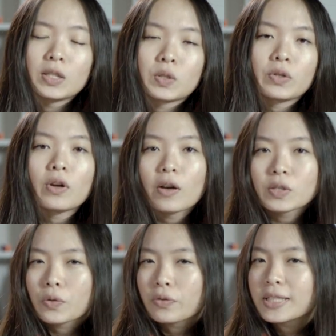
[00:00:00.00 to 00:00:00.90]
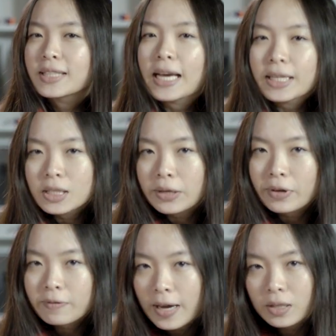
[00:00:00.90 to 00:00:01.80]
So there are also three
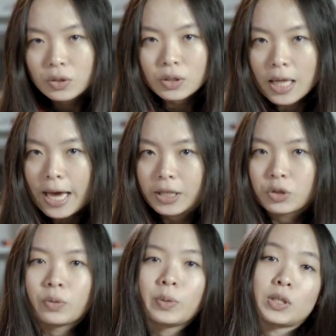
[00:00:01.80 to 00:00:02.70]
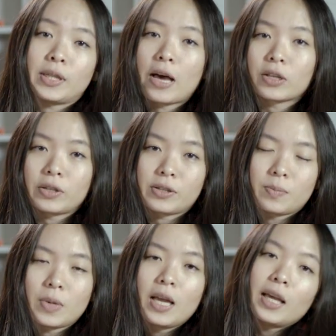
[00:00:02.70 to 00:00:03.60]
secondary factors that contribute to the algorithm.